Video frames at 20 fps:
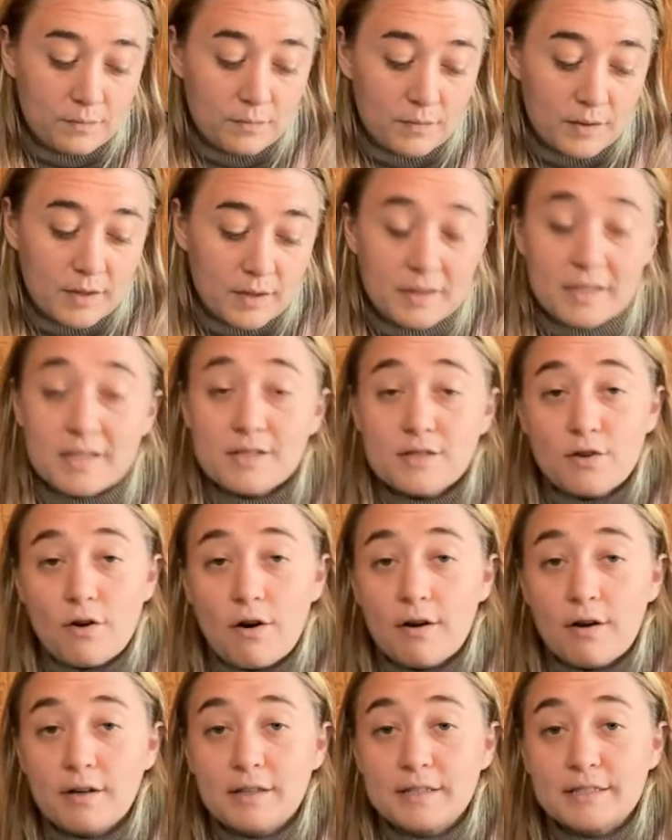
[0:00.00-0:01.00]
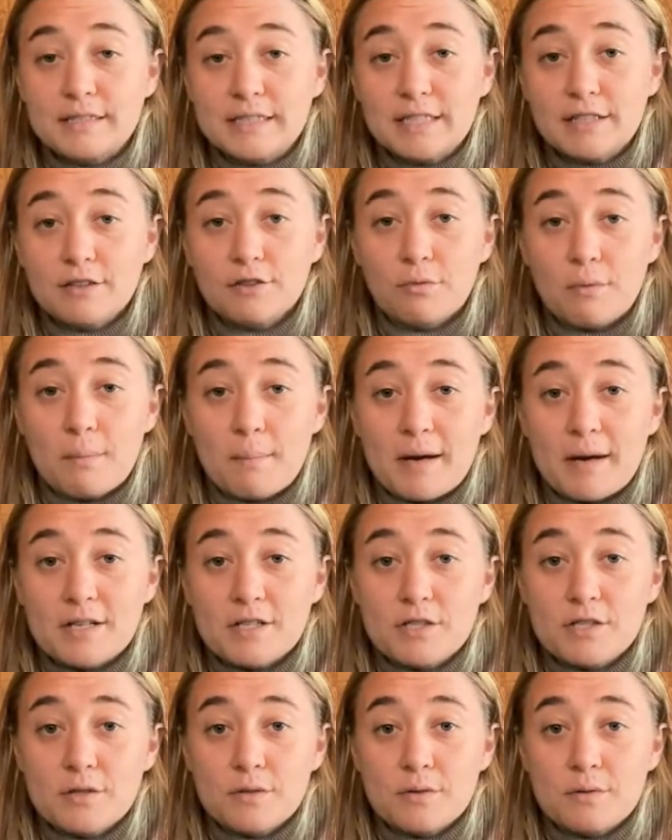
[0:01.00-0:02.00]
This card is here to remind
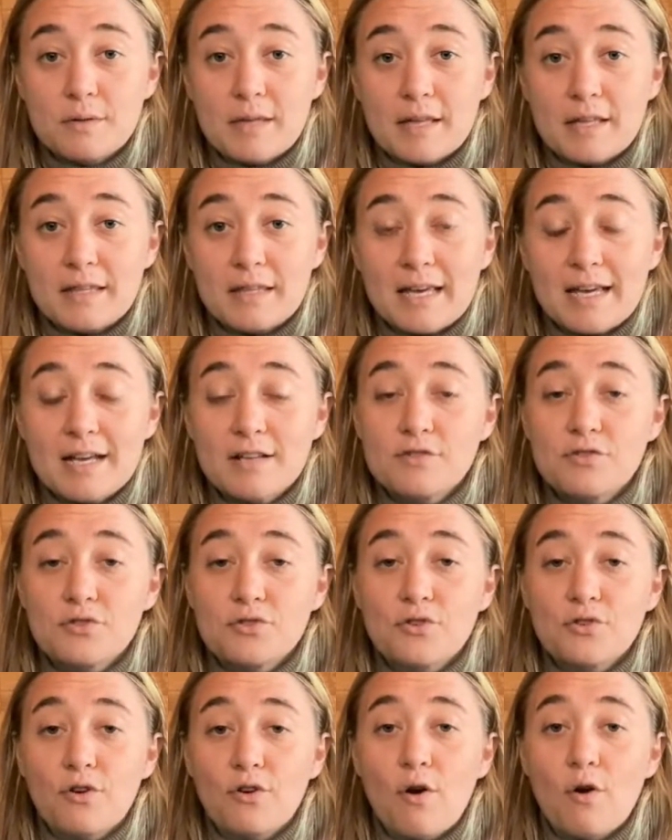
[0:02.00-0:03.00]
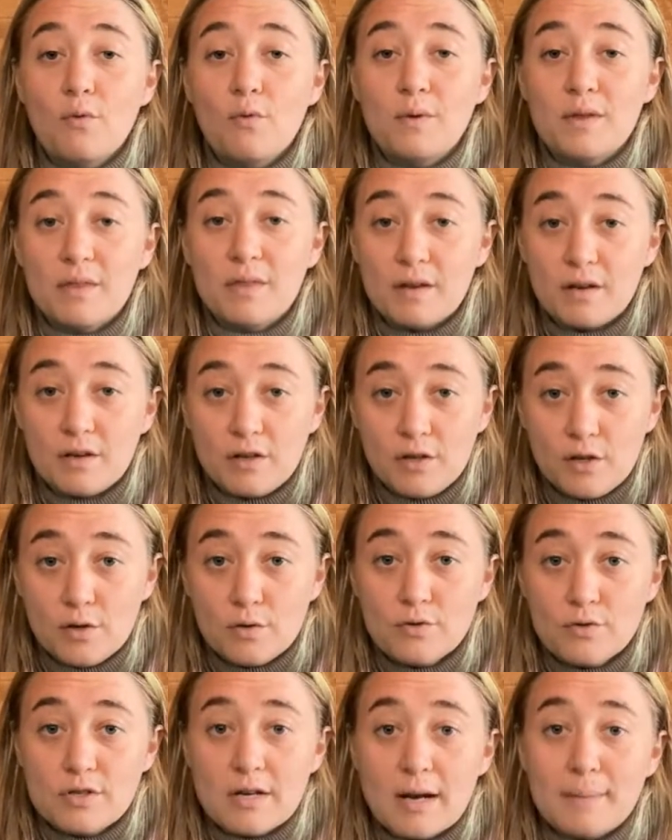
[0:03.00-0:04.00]
you that the answers are all within you.
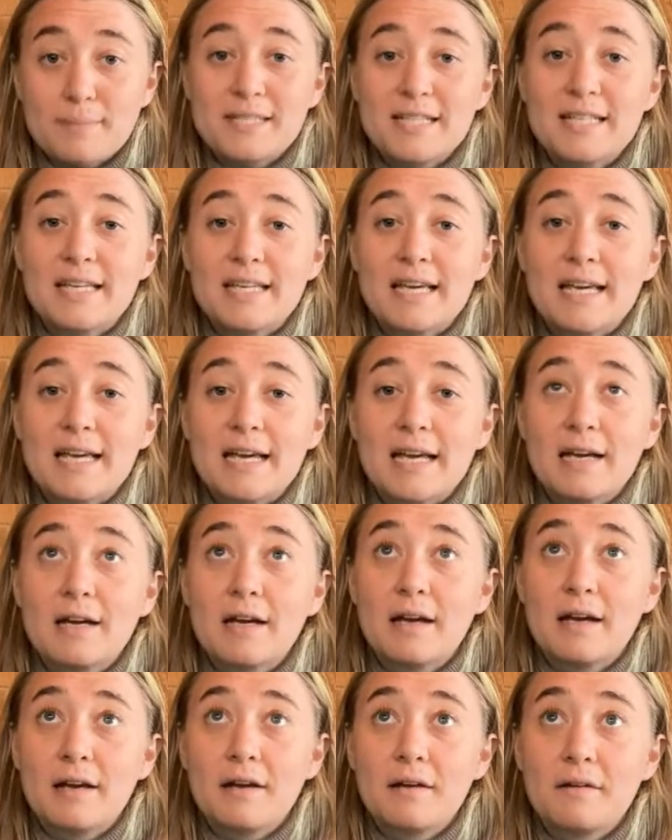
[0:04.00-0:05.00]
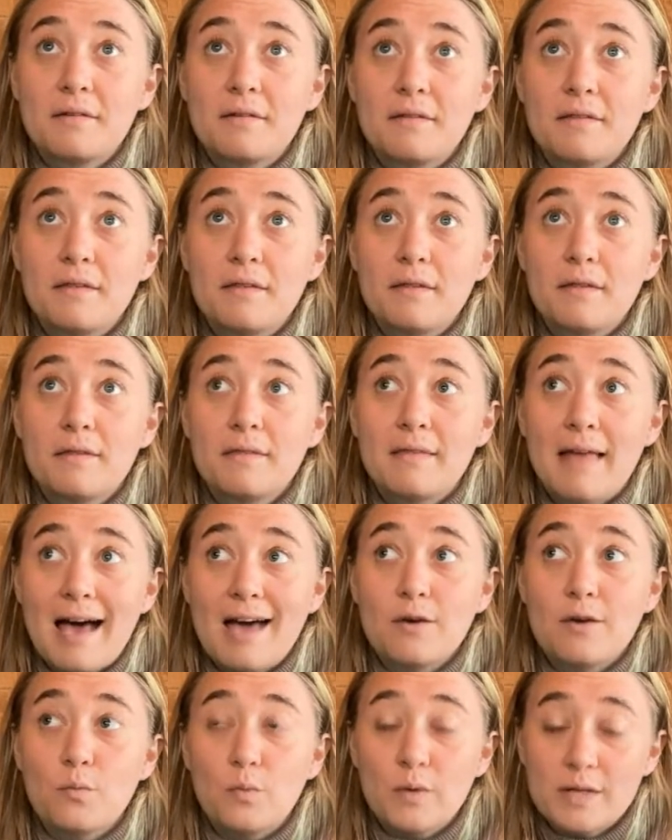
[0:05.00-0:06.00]
Stop seeking that
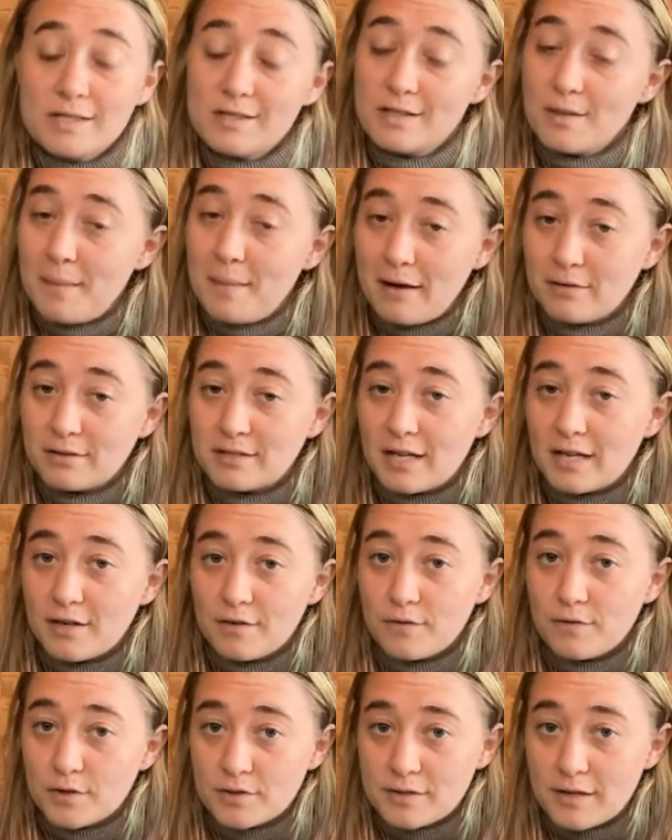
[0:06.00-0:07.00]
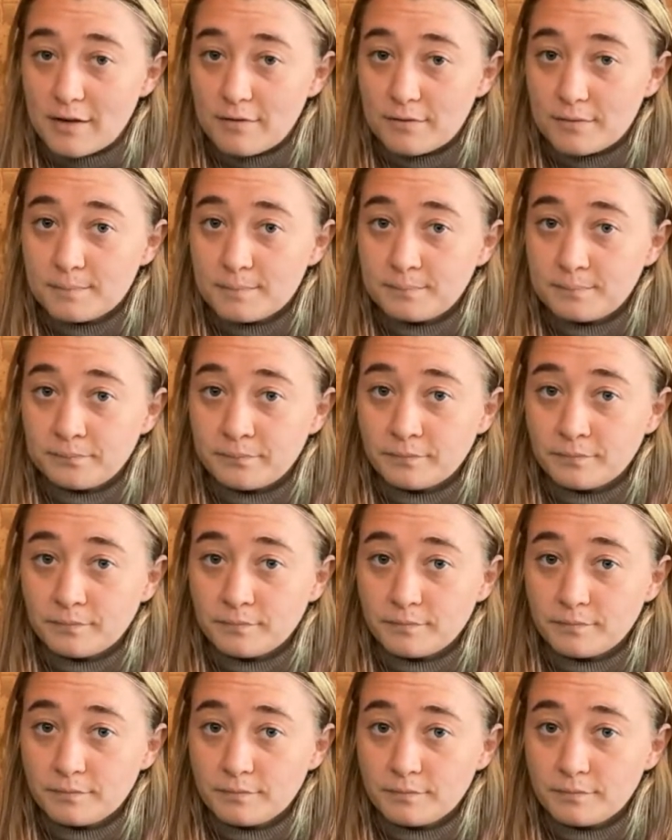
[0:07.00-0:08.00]
wisdom outside of yourself.
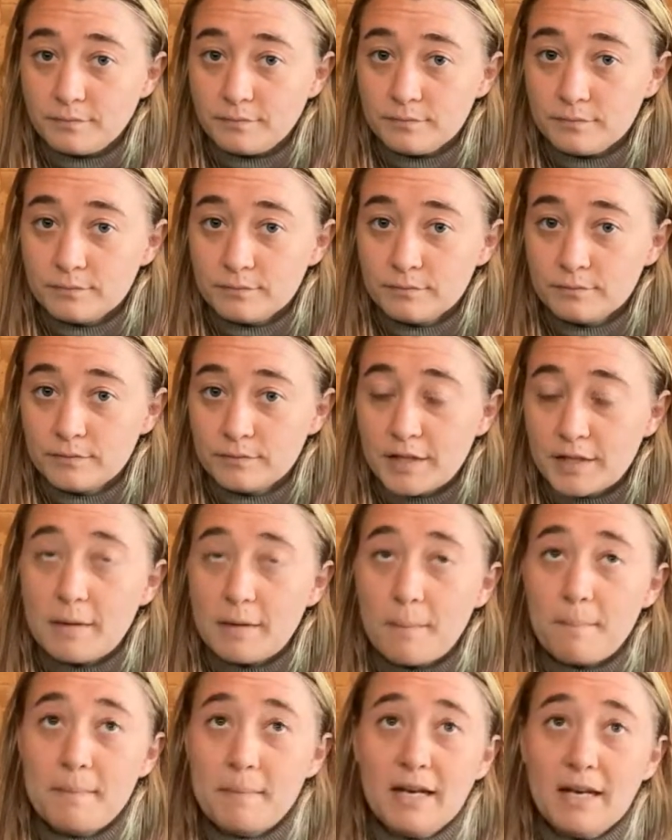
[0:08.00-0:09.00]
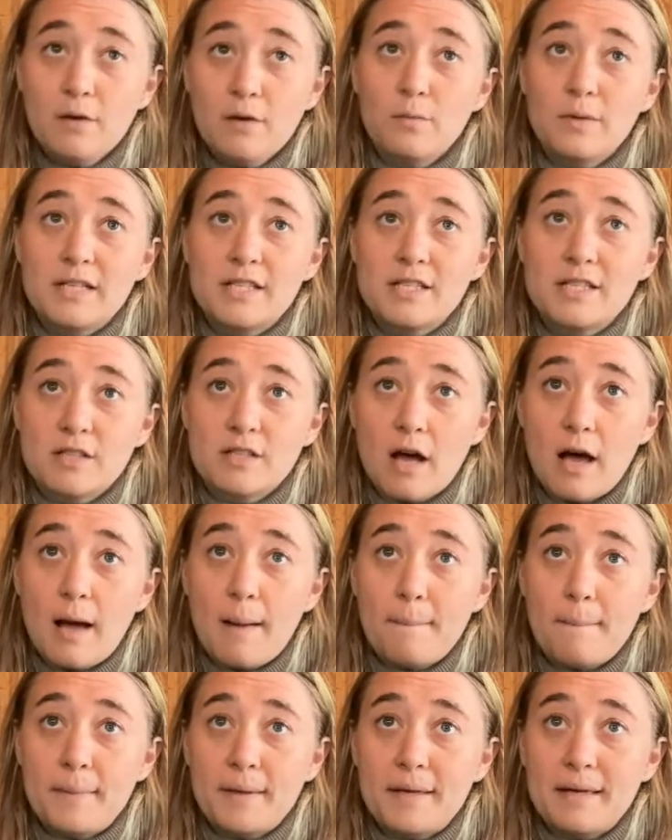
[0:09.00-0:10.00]
The minute we
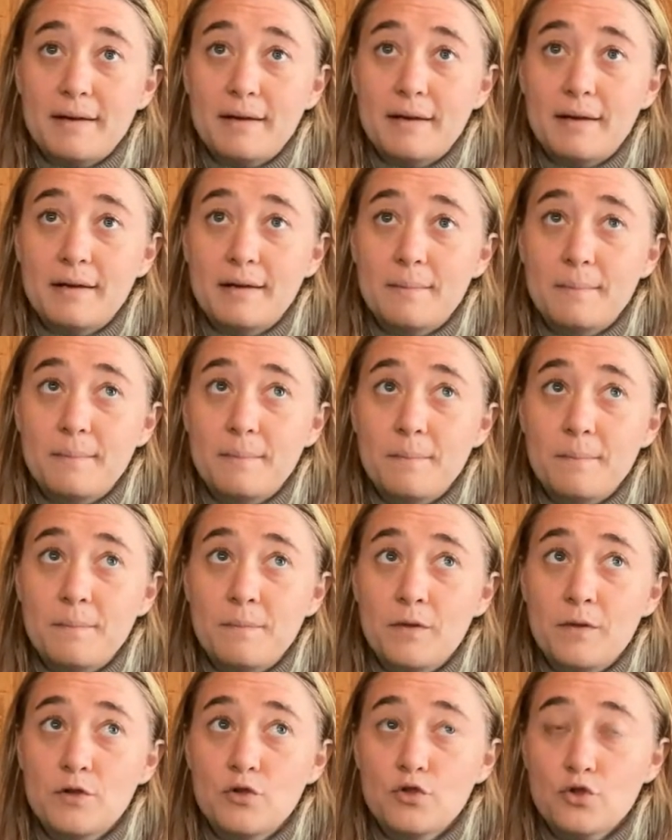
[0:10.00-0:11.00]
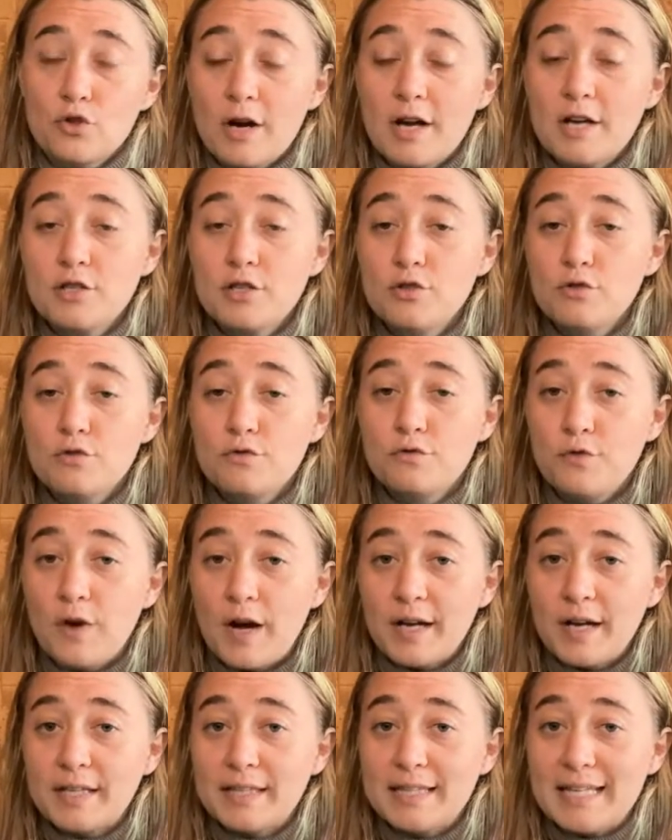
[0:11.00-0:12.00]
stop trying to
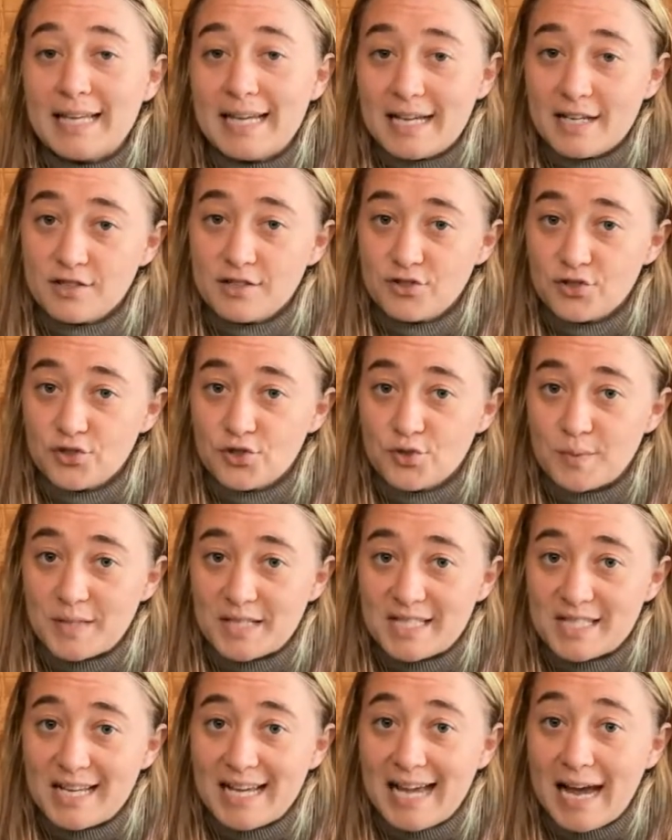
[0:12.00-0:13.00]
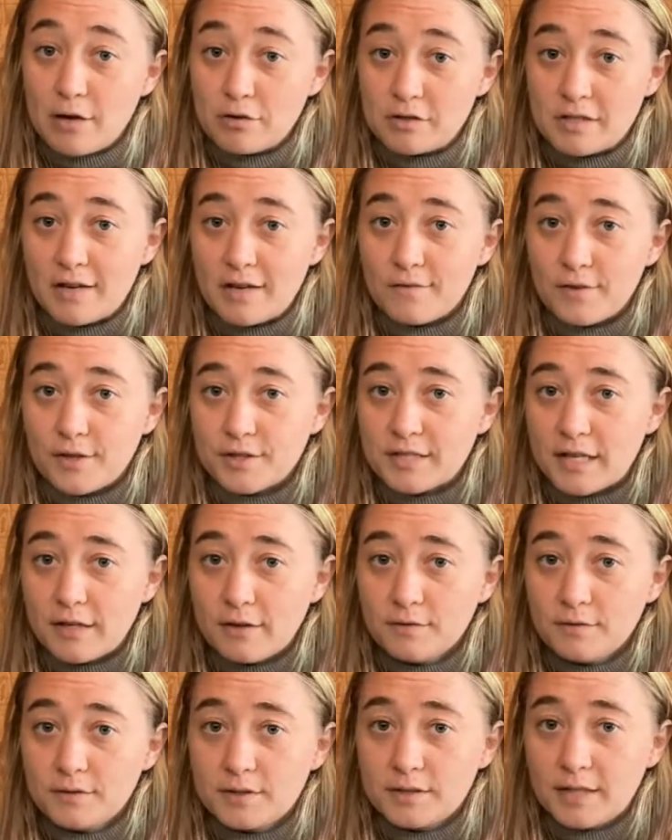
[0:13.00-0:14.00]
find the answers we seek outside of
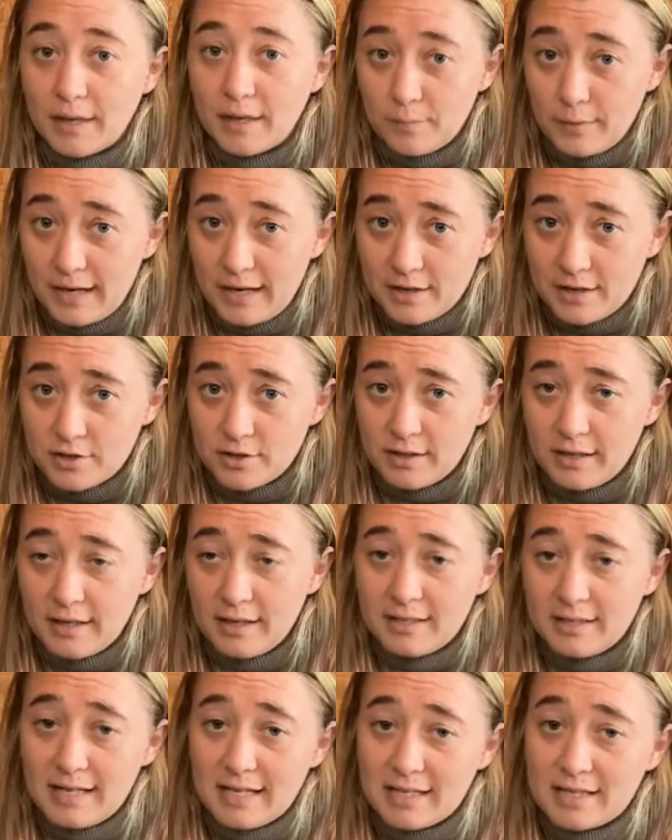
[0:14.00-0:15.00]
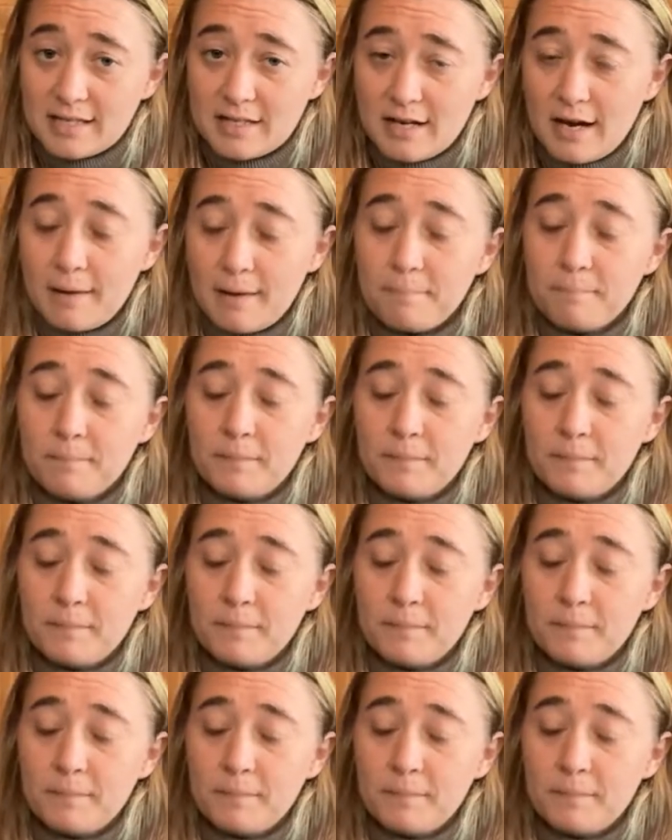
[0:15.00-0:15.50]
ourselves and we actually take the time